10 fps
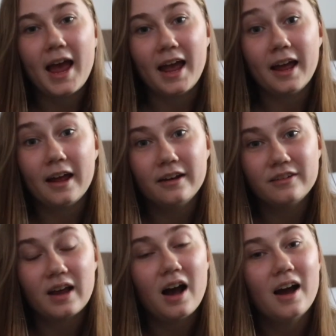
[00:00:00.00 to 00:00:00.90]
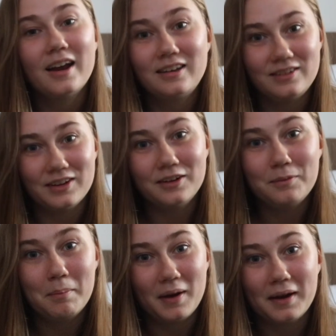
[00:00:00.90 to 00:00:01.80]
and I did
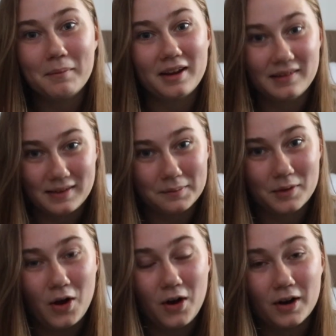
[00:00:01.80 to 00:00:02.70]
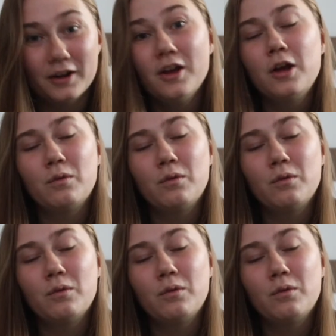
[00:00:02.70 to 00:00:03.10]
buy my SIM card